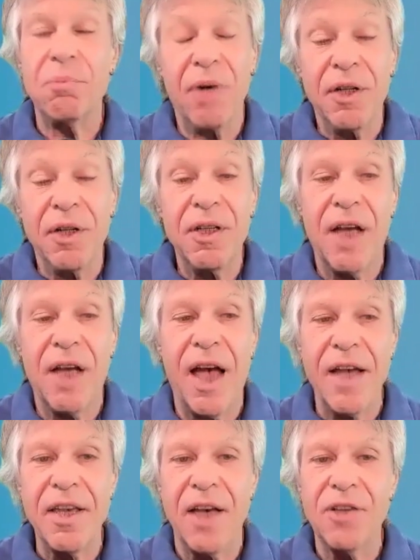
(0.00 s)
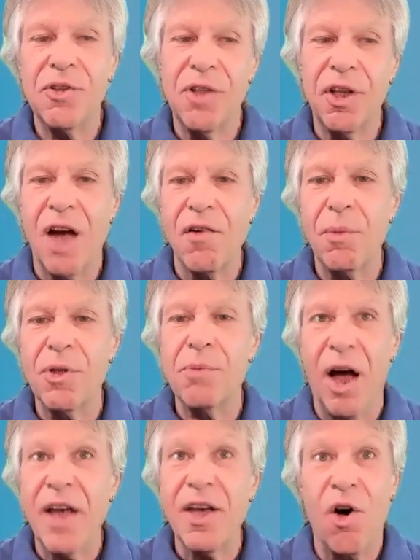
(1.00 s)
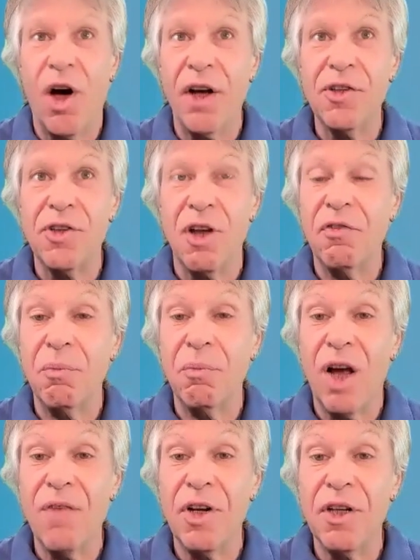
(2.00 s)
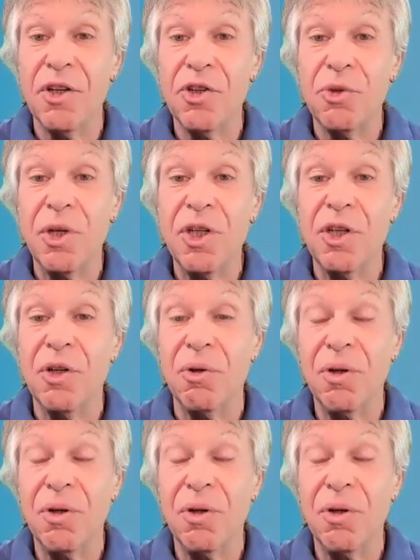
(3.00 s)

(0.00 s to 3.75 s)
But I guess the government's buying a lot of stuff from private industry too.